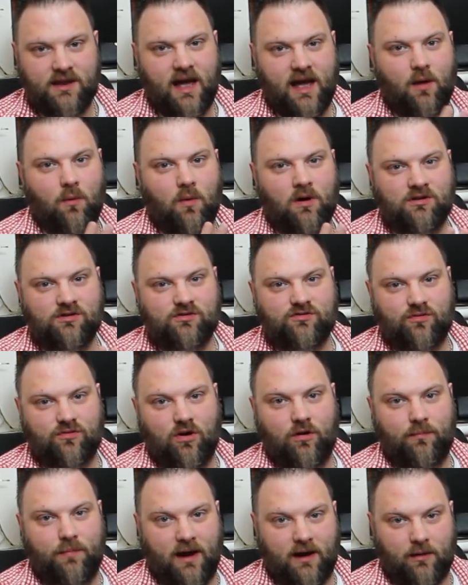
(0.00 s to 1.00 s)
Now one
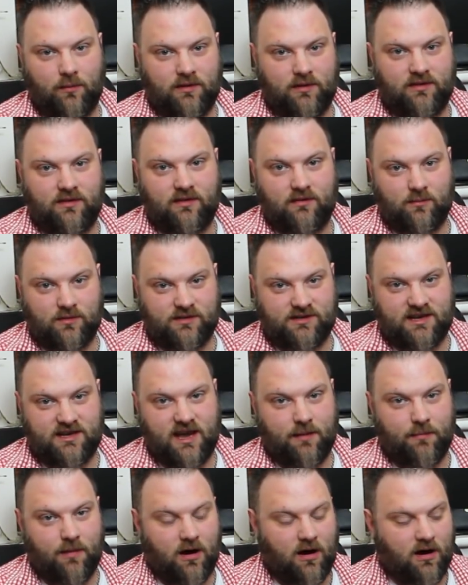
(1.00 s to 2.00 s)
drawback with
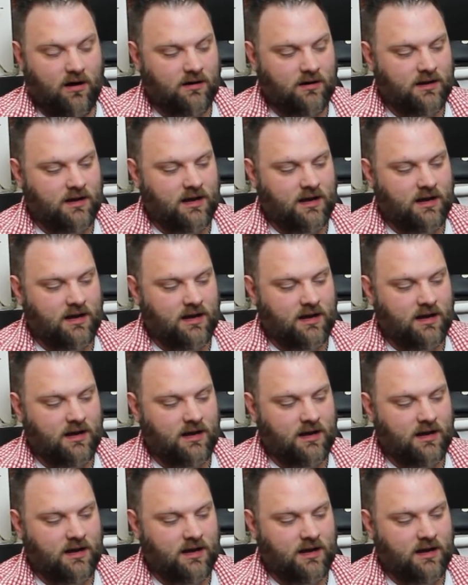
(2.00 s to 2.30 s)
DMR